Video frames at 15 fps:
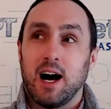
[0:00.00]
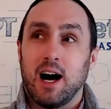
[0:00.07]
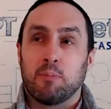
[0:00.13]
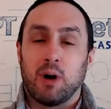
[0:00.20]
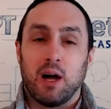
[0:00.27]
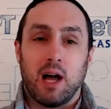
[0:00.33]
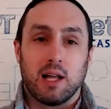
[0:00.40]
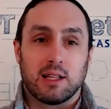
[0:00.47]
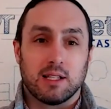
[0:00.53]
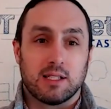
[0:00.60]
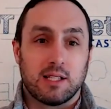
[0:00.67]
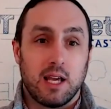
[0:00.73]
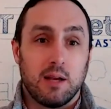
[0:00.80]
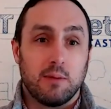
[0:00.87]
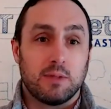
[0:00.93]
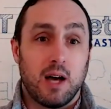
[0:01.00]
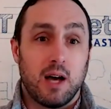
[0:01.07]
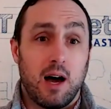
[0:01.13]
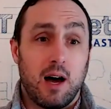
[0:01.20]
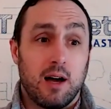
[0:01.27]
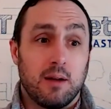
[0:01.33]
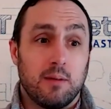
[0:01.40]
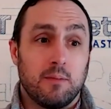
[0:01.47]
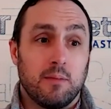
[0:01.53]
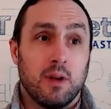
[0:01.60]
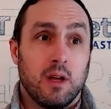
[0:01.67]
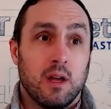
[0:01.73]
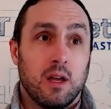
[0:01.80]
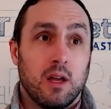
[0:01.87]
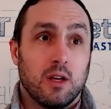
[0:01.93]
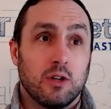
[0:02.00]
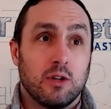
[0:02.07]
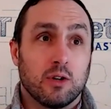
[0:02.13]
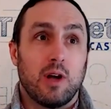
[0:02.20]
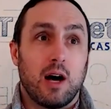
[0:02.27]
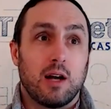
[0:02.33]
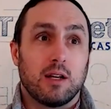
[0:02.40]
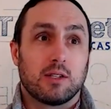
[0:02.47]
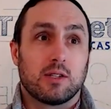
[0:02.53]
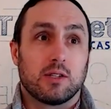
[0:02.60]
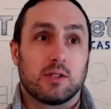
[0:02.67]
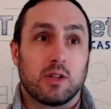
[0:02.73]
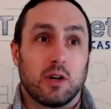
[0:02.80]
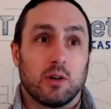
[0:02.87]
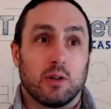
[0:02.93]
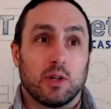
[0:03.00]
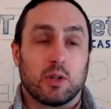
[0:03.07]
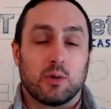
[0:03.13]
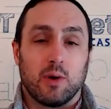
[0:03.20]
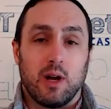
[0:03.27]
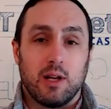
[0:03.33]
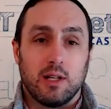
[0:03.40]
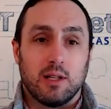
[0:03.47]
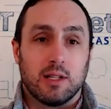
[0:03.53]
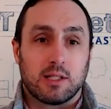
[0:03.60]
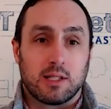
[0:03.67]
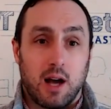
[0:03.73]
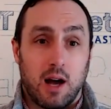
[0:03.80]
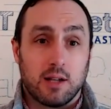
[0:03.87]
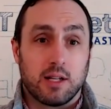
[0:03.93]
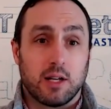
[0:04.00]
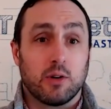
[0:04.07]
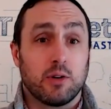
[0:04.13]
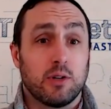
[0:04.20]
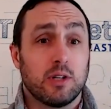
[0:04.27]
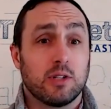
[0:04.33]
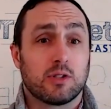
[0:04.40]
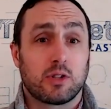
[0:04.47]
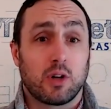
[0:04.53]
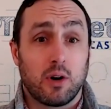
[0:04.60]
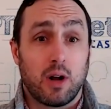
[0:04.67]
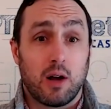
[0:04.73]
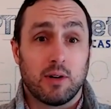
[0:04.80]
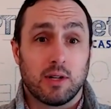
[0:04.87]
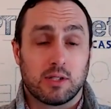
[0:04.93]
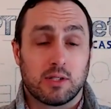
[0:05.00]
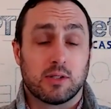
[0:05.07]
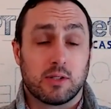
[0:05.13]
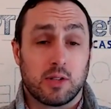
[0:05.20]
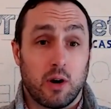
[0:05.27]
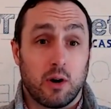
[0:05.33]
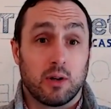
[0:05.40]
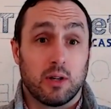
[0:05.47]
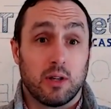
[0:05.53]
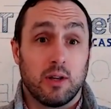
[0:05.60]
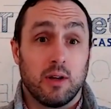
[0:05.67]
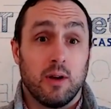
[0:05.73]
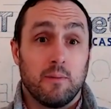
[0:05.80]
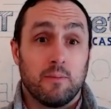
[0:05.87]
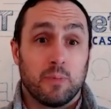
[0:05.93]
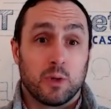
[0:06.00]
But at the same time, you're not necessarily creating this content, or you didn't start out necessarily